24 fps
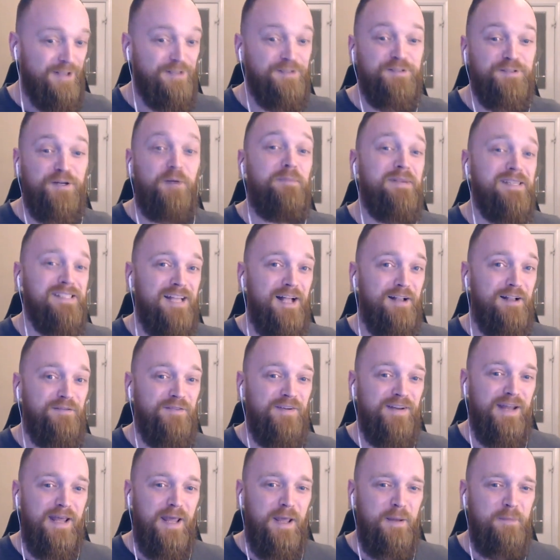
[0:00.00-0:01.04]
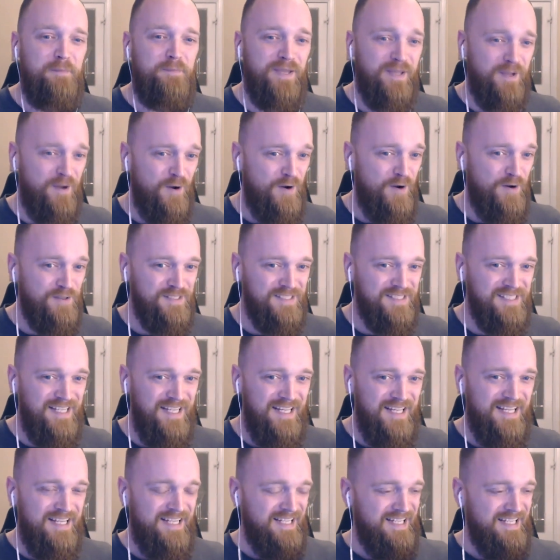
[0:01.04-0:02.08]
I'll drop myself in it because
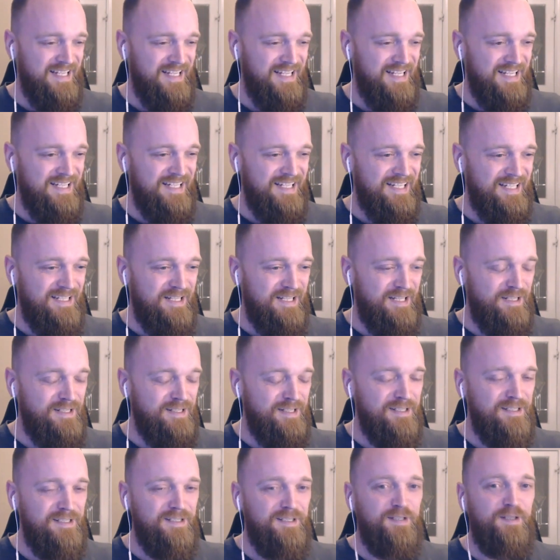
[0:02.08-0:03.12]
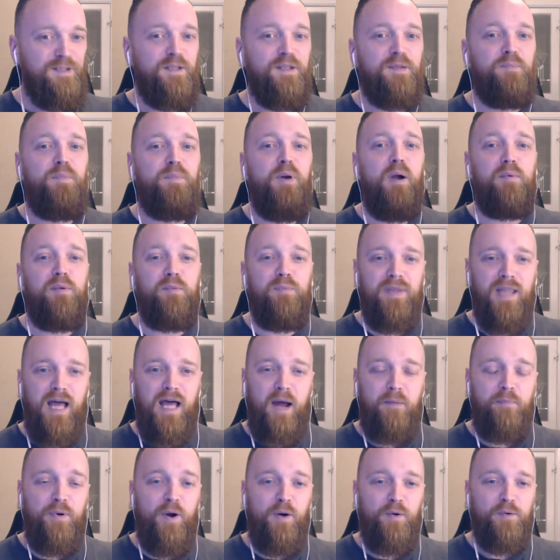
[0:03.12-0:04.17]
uh, the, the, the problem with that
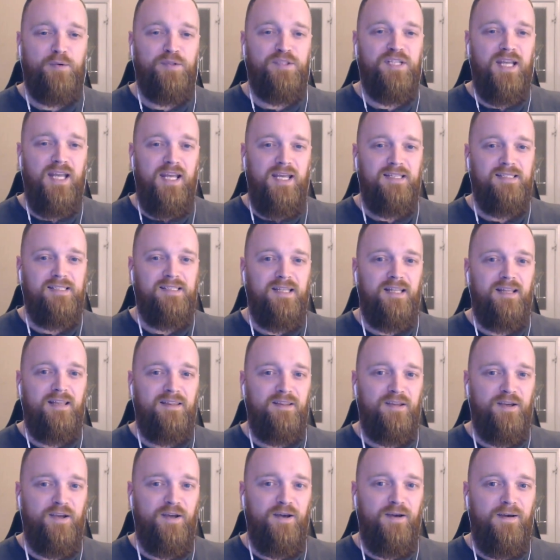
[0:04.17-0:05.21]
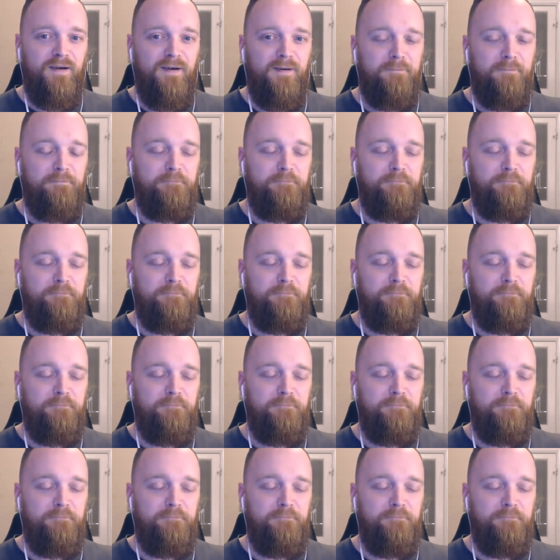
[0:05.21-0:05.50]
approach is that,